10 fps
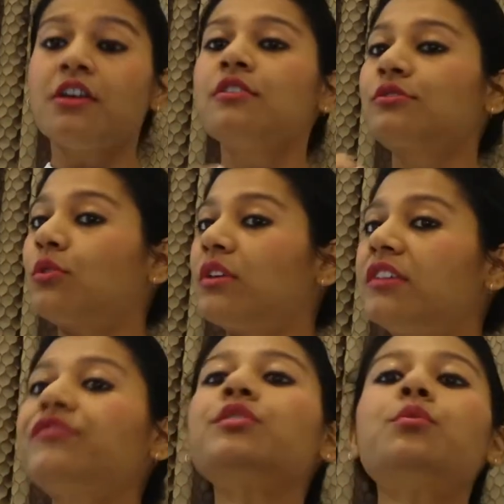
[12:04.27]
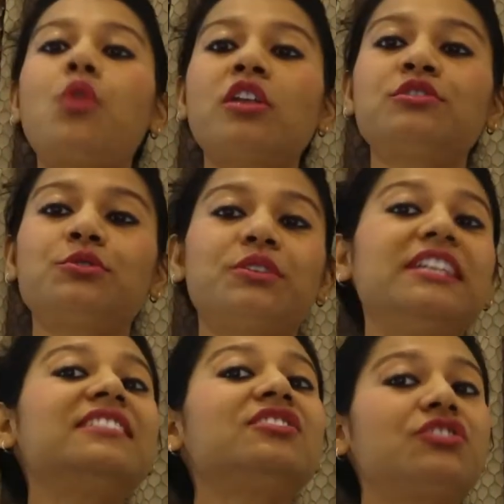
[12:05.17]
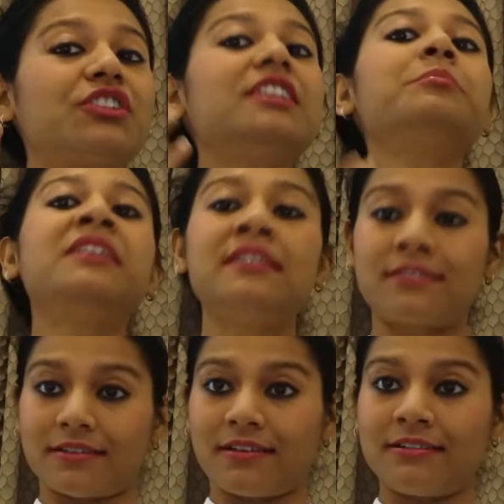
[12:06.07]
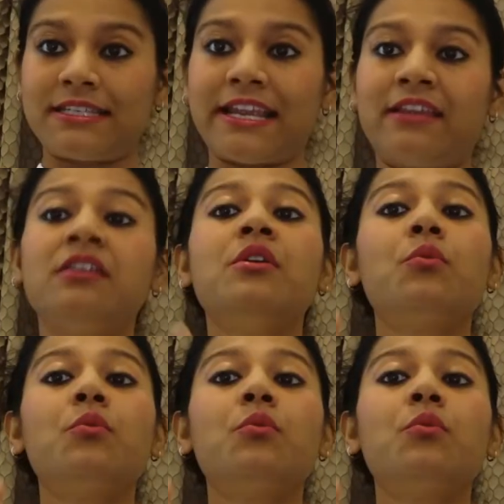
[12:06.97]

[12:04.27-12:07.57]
So if you want to eat 3 meals a day,